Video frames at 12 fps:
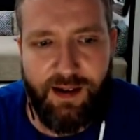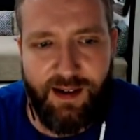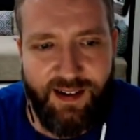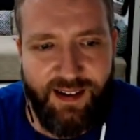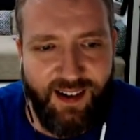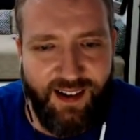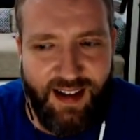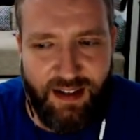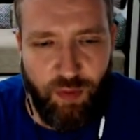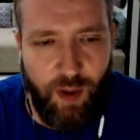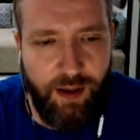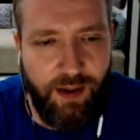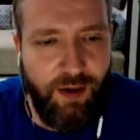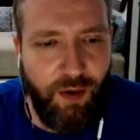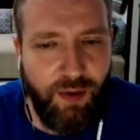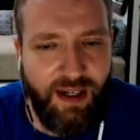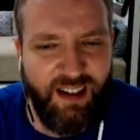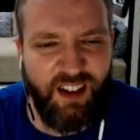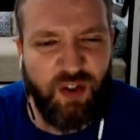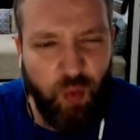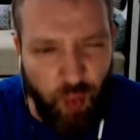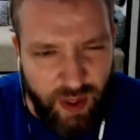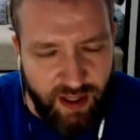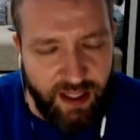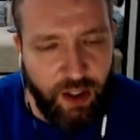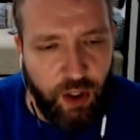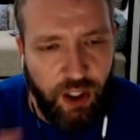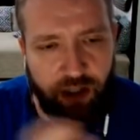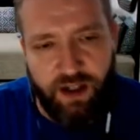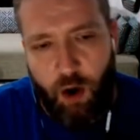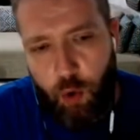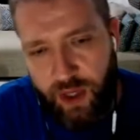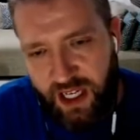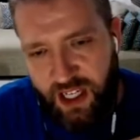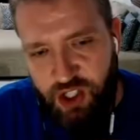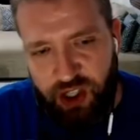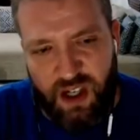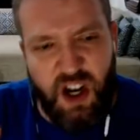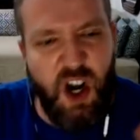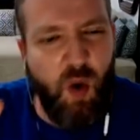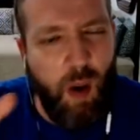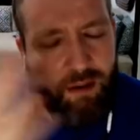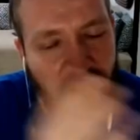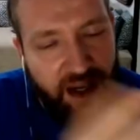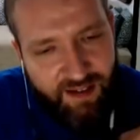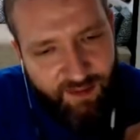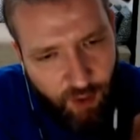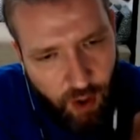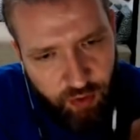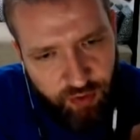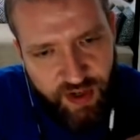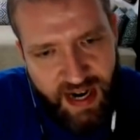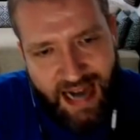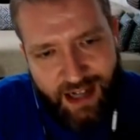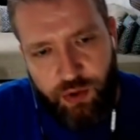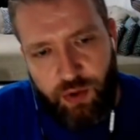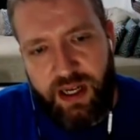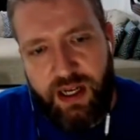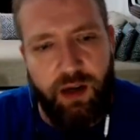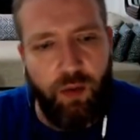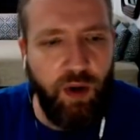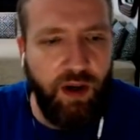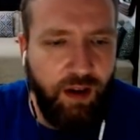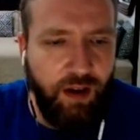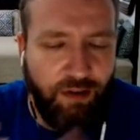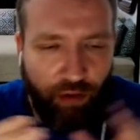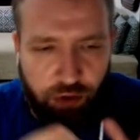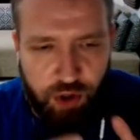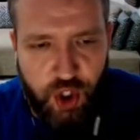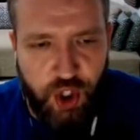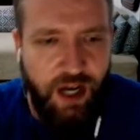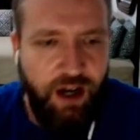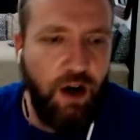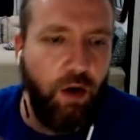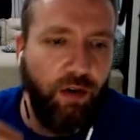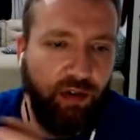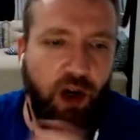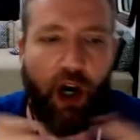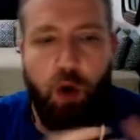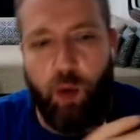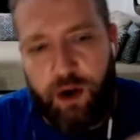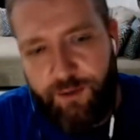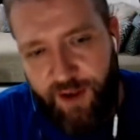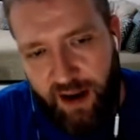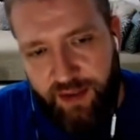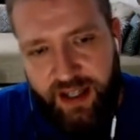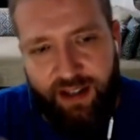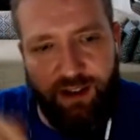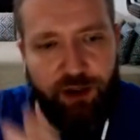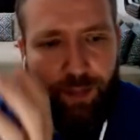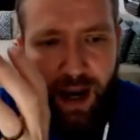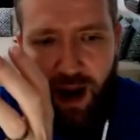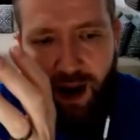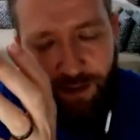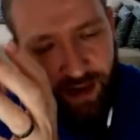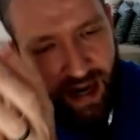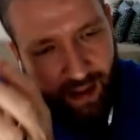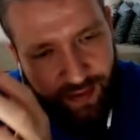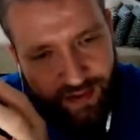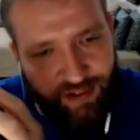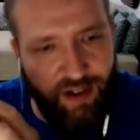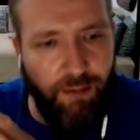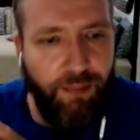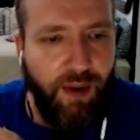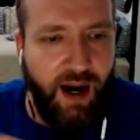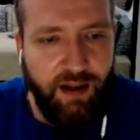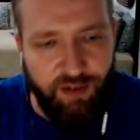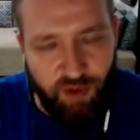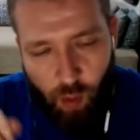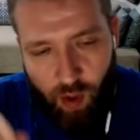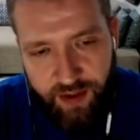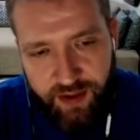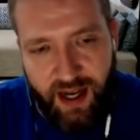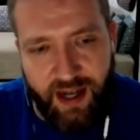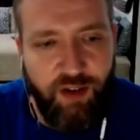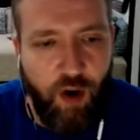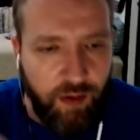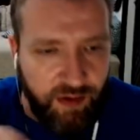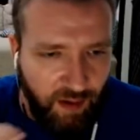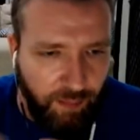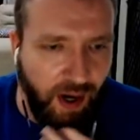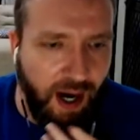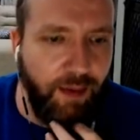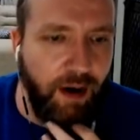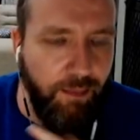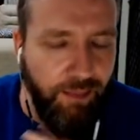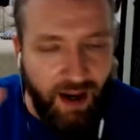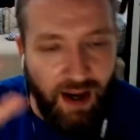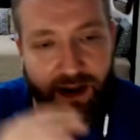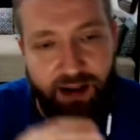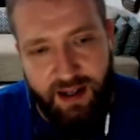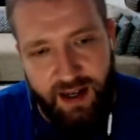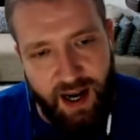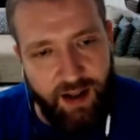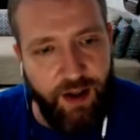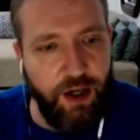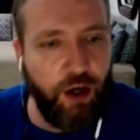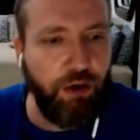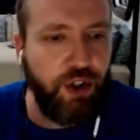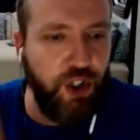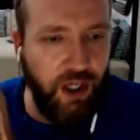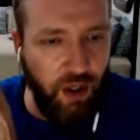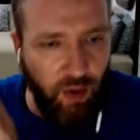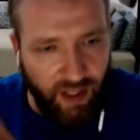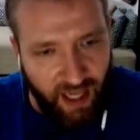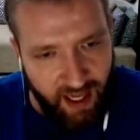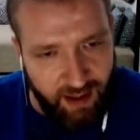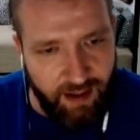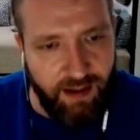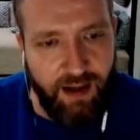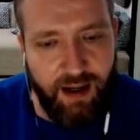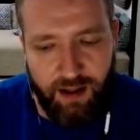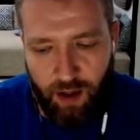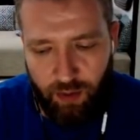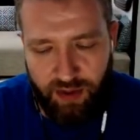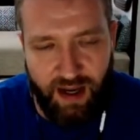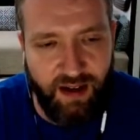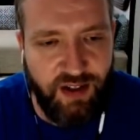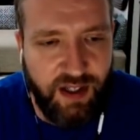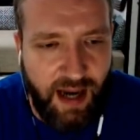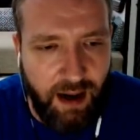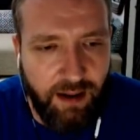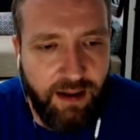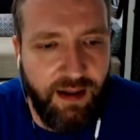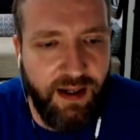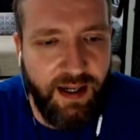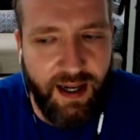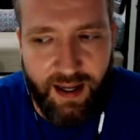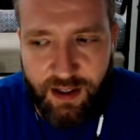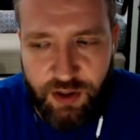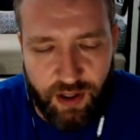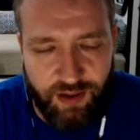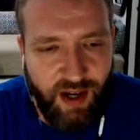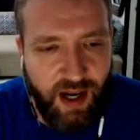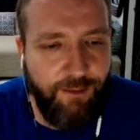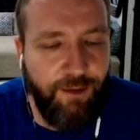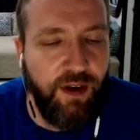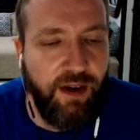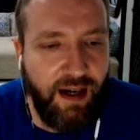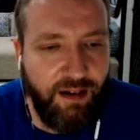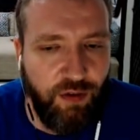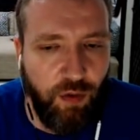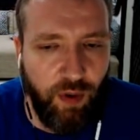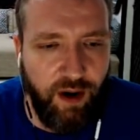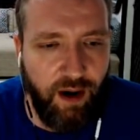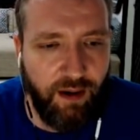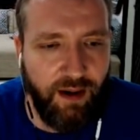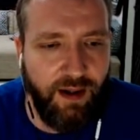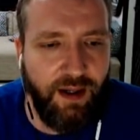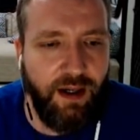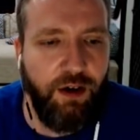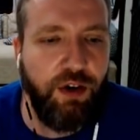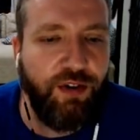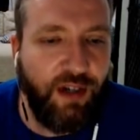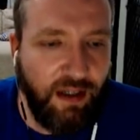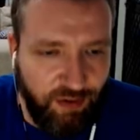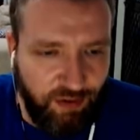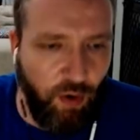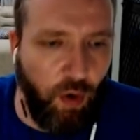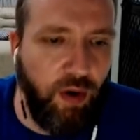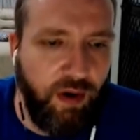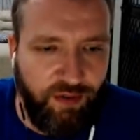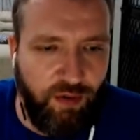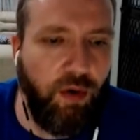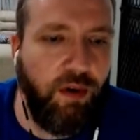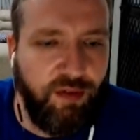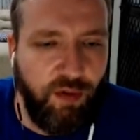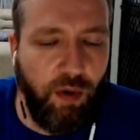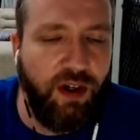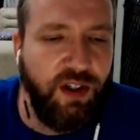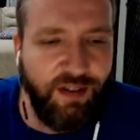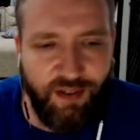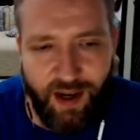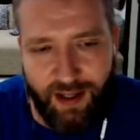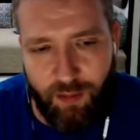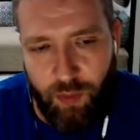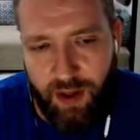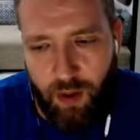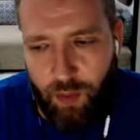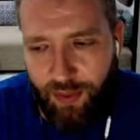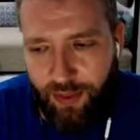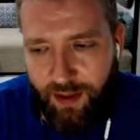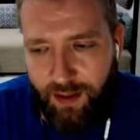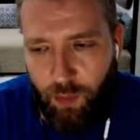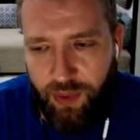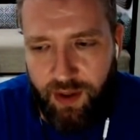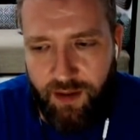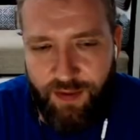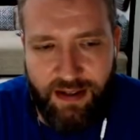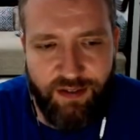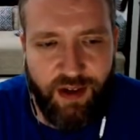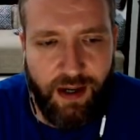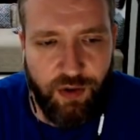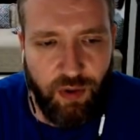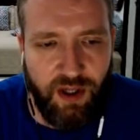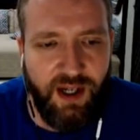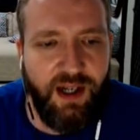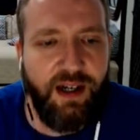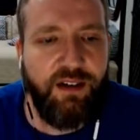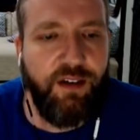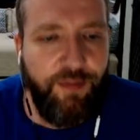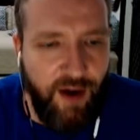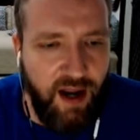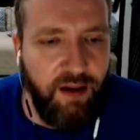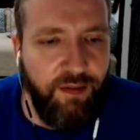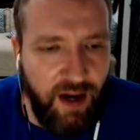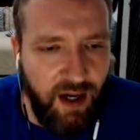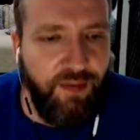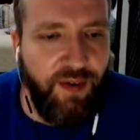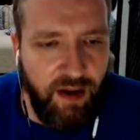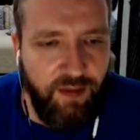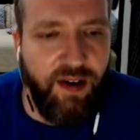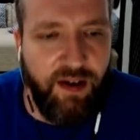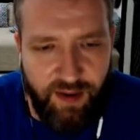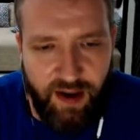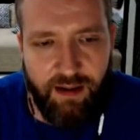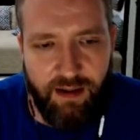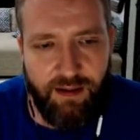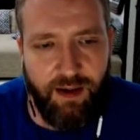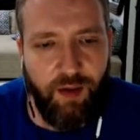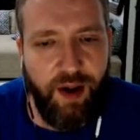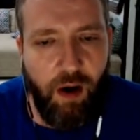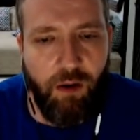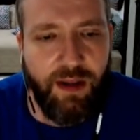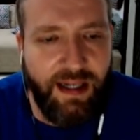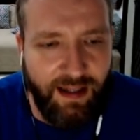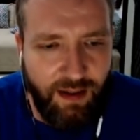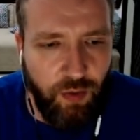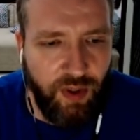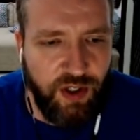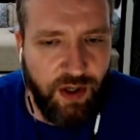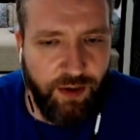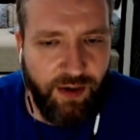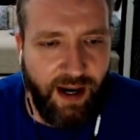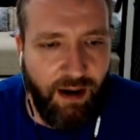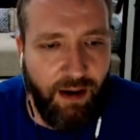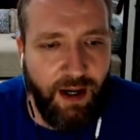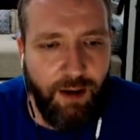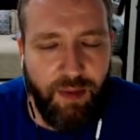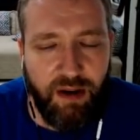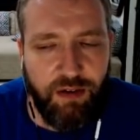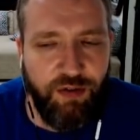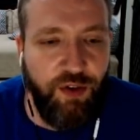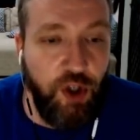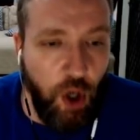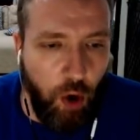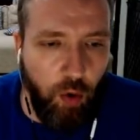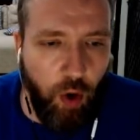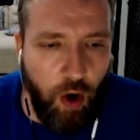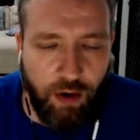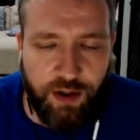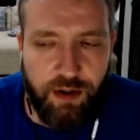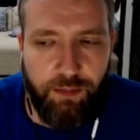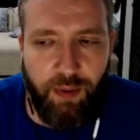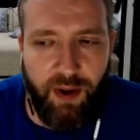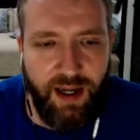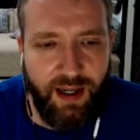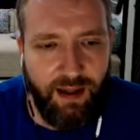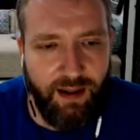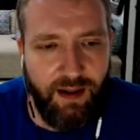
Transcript: and and that's why you don't get this really good cohesion where everything flows naturally into into these crescendos where you finally get this payoff and now this subplot is the one that takes over as the primary plot and then you crescendo again and and you know it takes you down and and gets you excited for the next story arc you just get story, story, story, just like you know with the with the event schedule. It's event, event, event, event, event. You know, they all lead into each other now because there's no long term planning.